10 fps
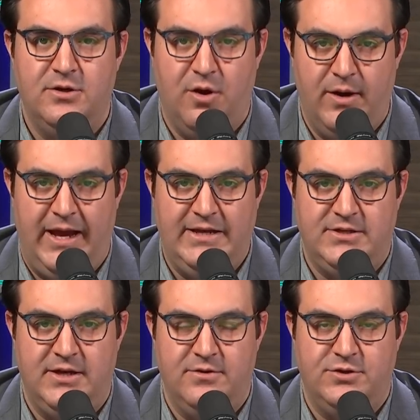Go to
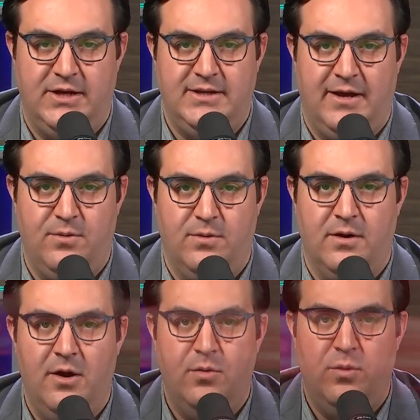
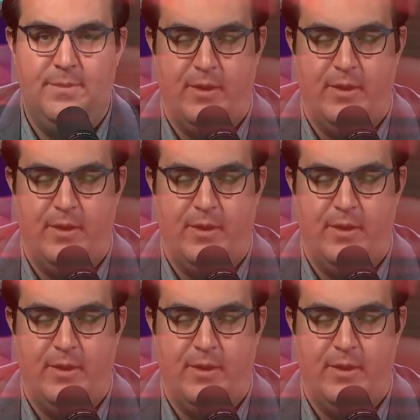aclj.org. We'll be